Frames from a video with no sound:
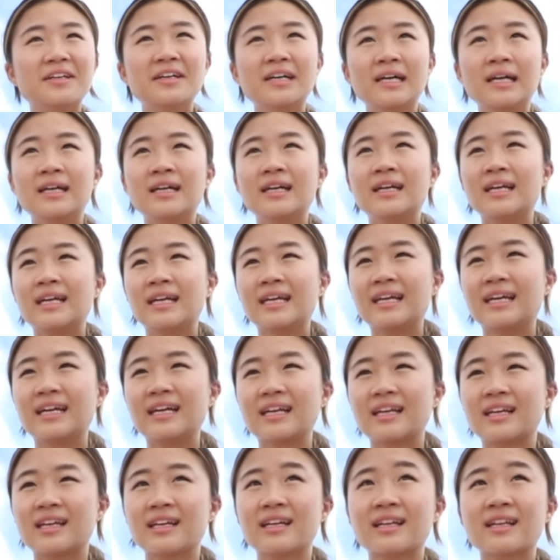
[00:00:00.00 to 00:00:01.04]

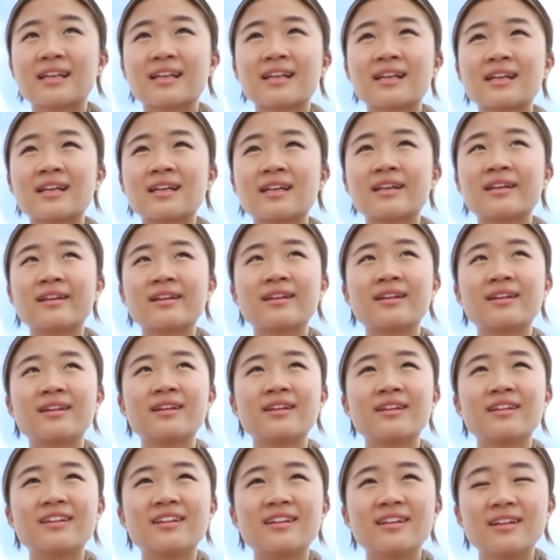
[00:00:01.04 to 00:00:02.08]

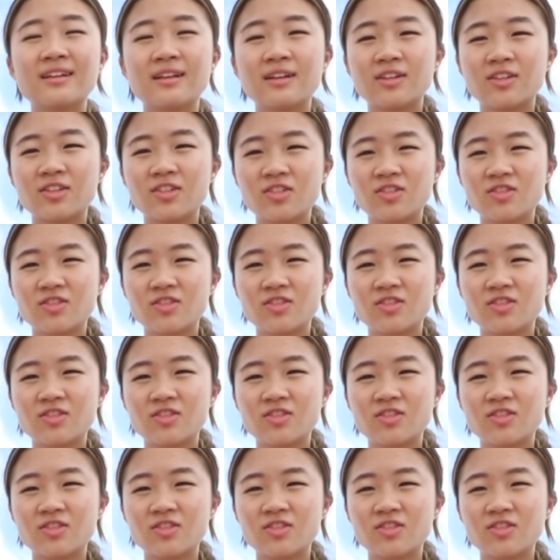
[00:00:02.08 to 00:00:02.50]
The person shown says nothing.